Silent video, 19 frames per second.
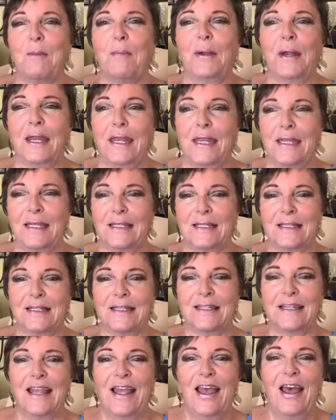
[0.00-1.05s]
please.
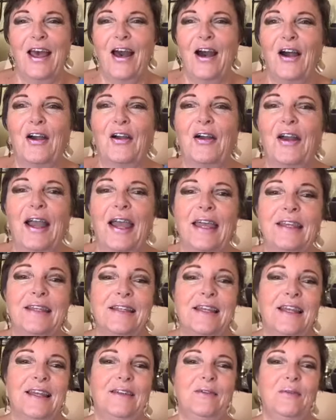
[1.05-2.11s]
All right,
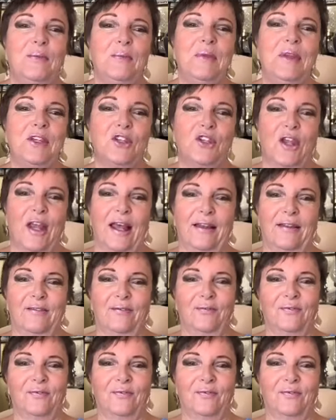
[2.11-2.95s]
Michelle.